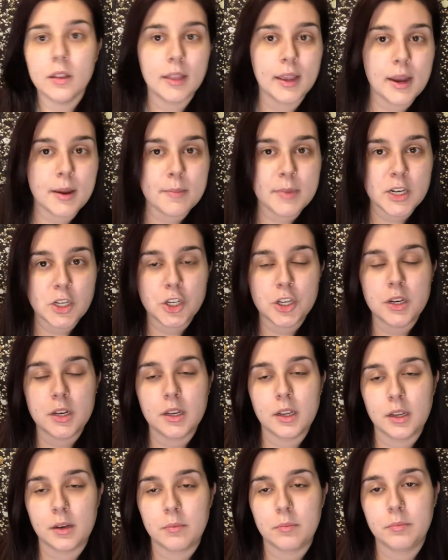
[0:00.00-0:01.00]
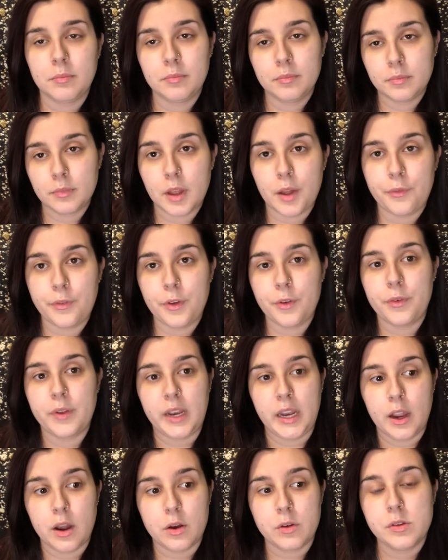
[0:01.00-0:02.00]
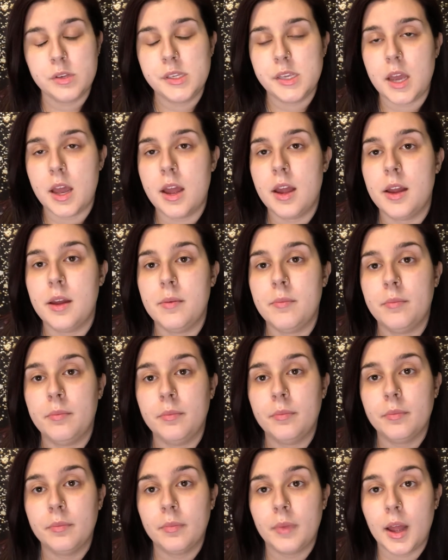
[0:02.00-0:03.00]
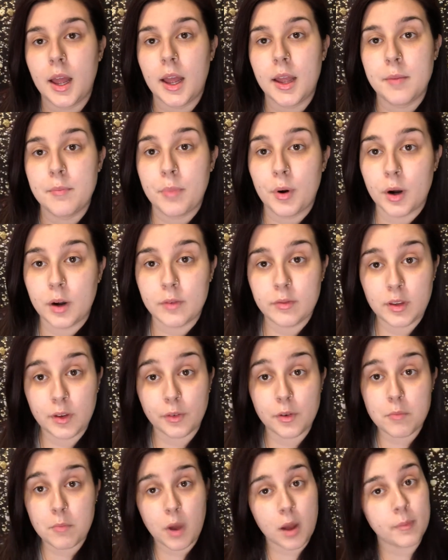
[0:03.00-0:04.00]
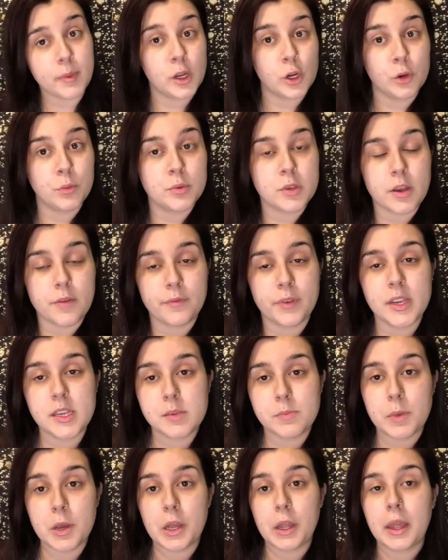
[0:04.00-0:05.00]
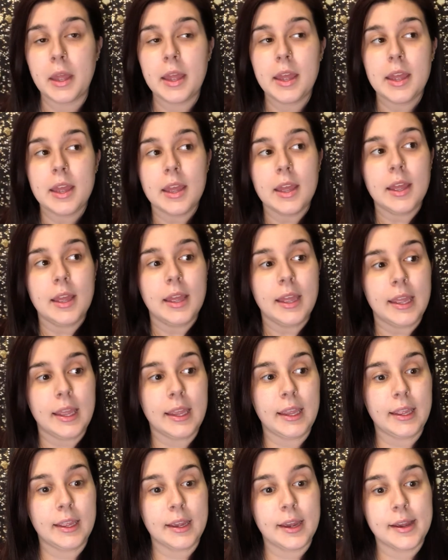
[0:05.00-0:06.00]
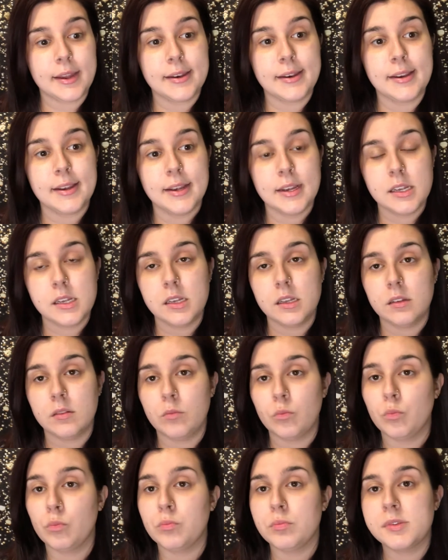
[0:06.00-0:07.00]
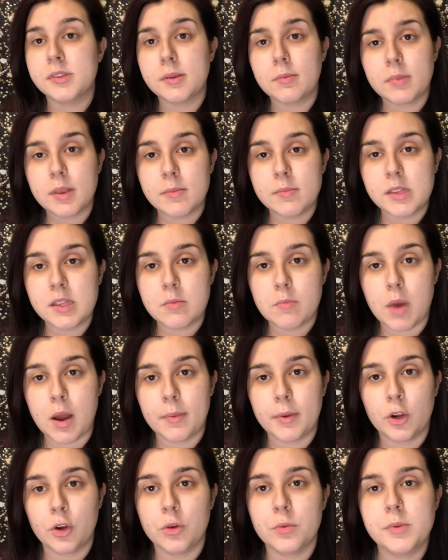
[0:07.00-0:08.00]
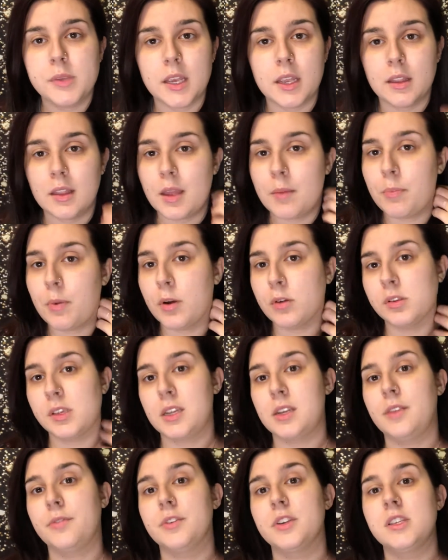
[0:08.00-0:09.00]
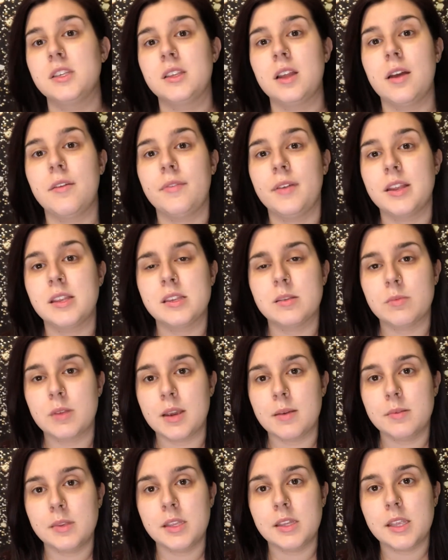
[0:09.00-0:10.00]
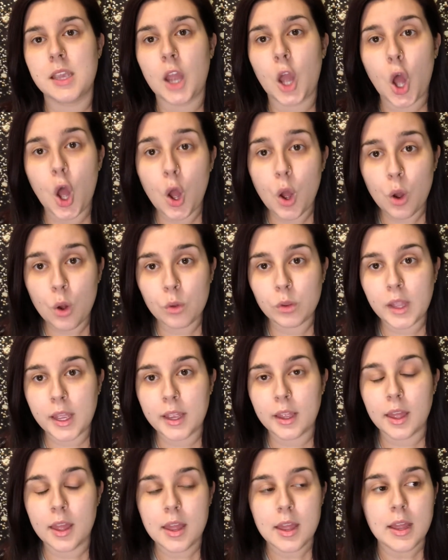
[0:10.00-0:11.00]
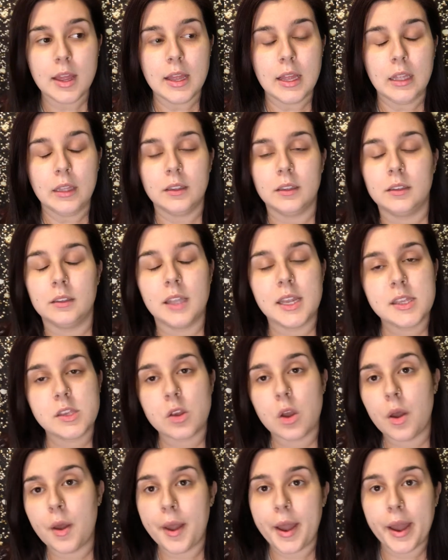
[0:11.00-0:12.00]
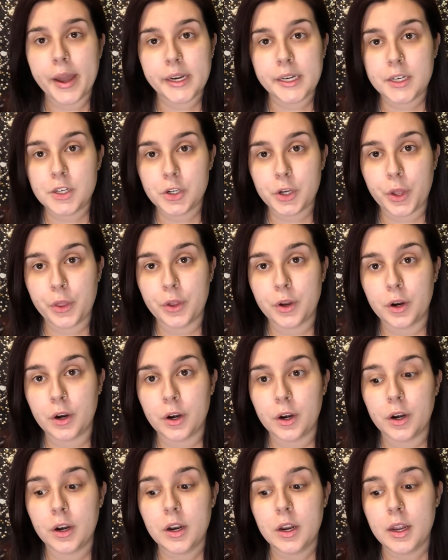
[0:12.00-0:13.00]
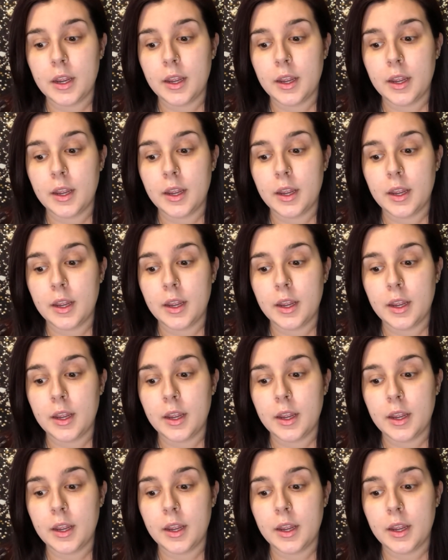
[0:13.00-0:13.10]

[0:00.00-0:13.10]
like I mentioned in a few videos, I'm part of different mommy groups on Facebook. And sometimes the mommy groups, like, they post like different stuff, and sometimes it's like, oh, like, let's all add each other